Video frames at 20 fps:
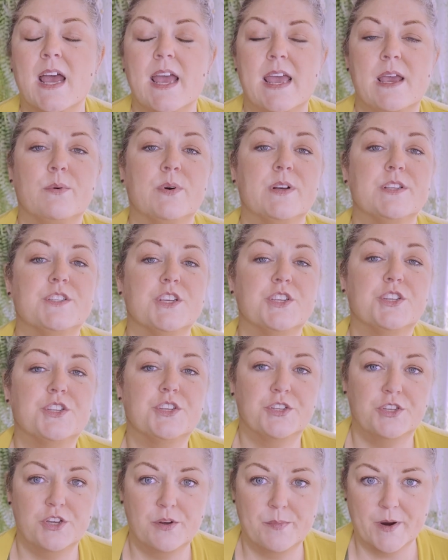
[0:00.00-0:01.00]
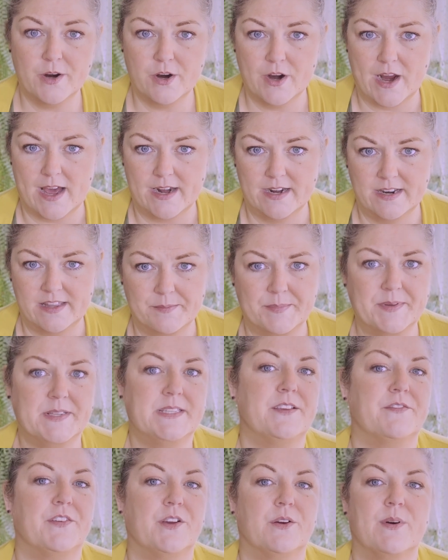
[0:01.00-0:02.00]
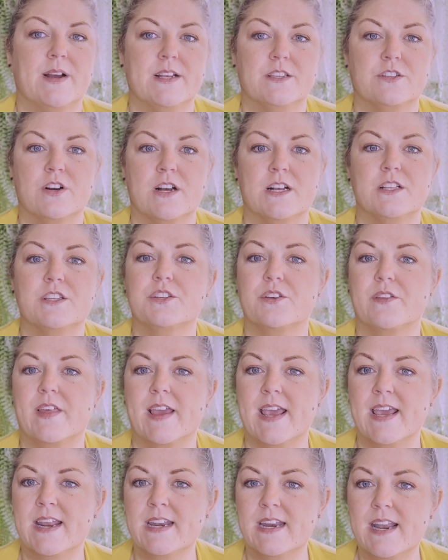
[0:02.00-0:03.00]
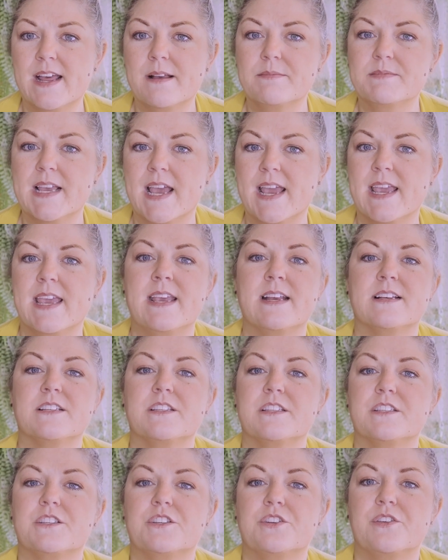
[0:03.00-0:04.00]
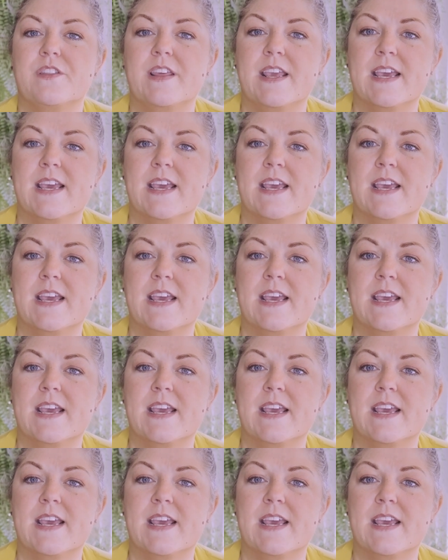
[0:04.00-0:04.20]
It was super crowded in the Pacific restaurant, so they ended up taking us to the